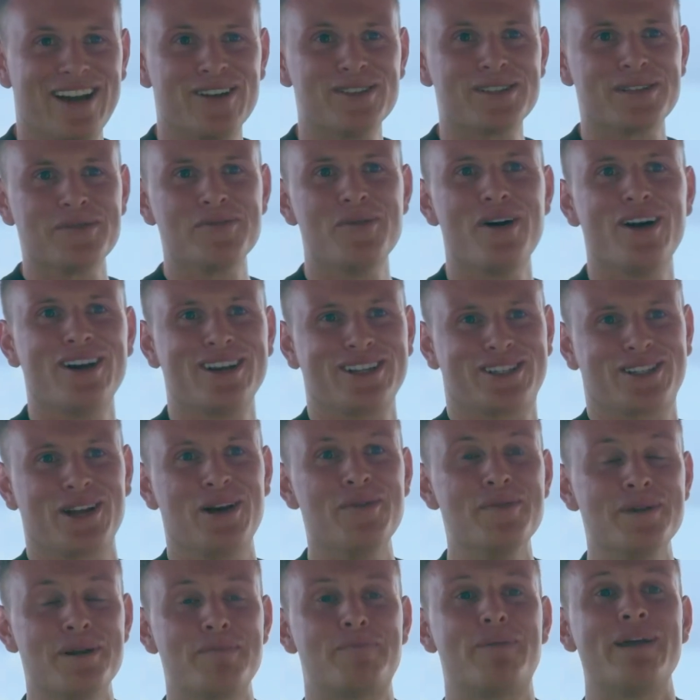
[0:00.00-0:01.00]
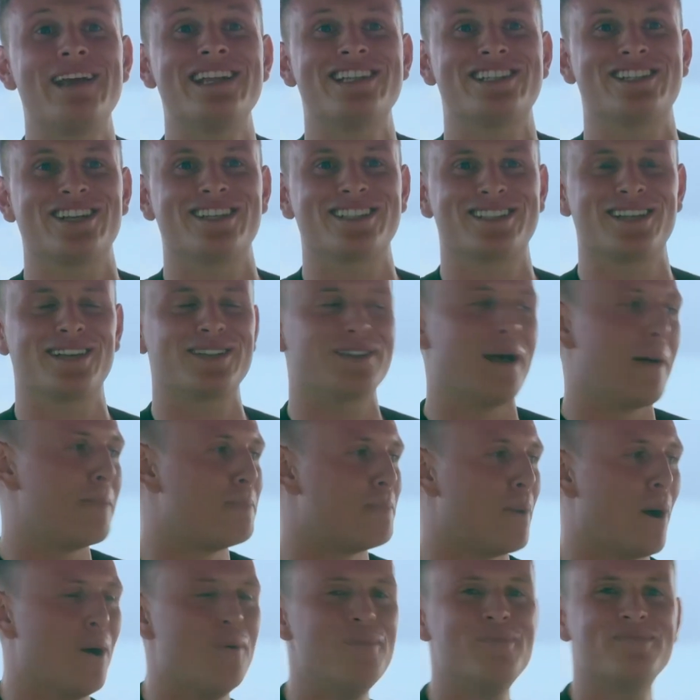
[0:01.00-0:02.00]
girls in work showed me the picture, so I was
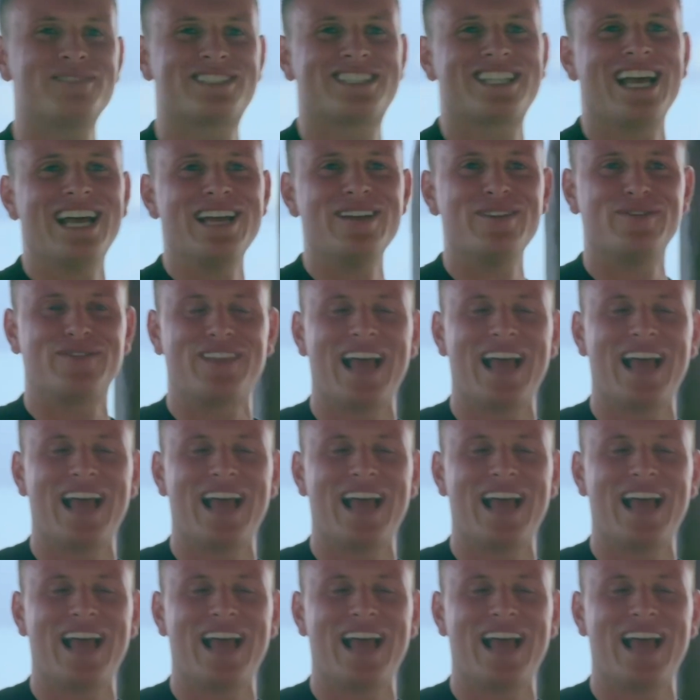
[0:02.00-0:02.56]
like, boom, save